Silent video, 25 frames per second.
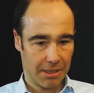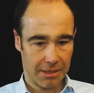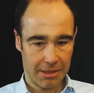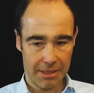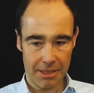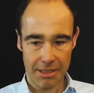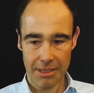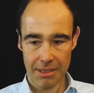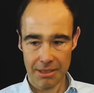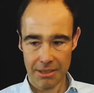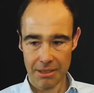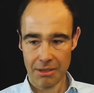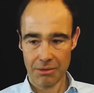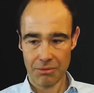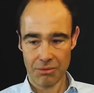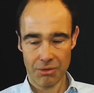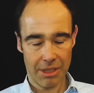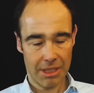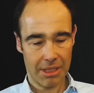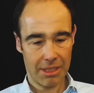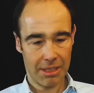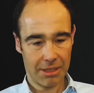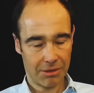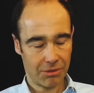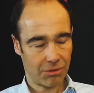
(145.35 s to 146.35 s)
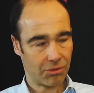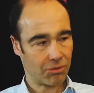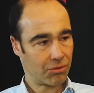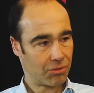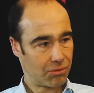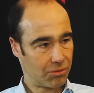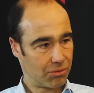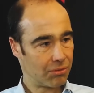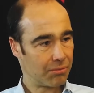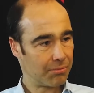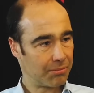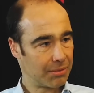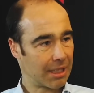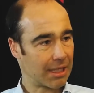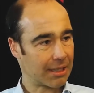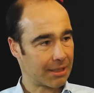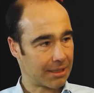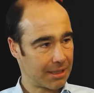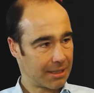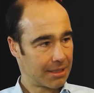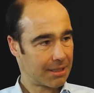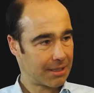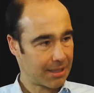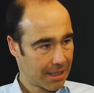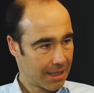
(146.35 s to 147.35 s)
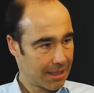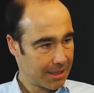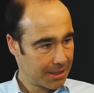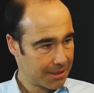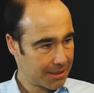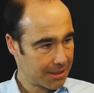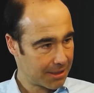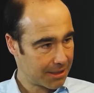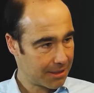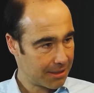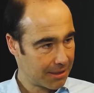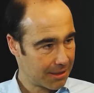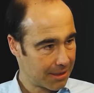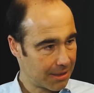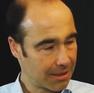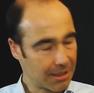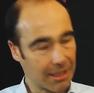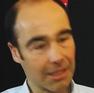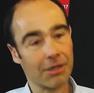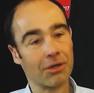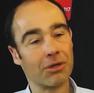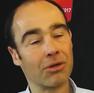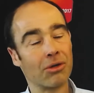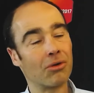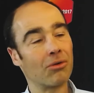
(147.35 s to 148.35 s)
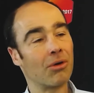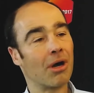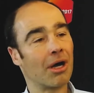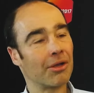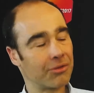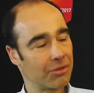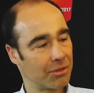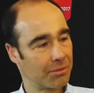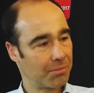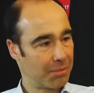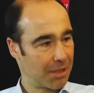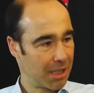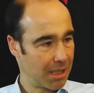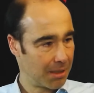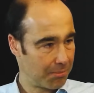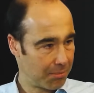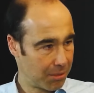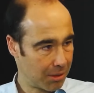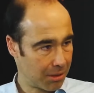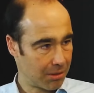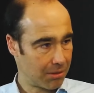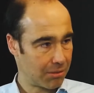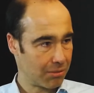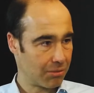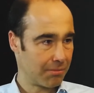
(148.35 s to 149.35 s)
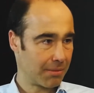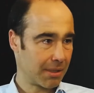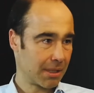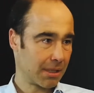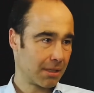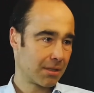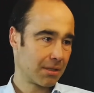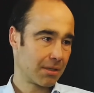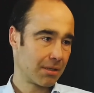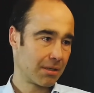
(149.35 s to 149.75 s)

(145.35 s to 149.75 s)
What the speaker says: this is now really the room that decides, and there are no other people who will.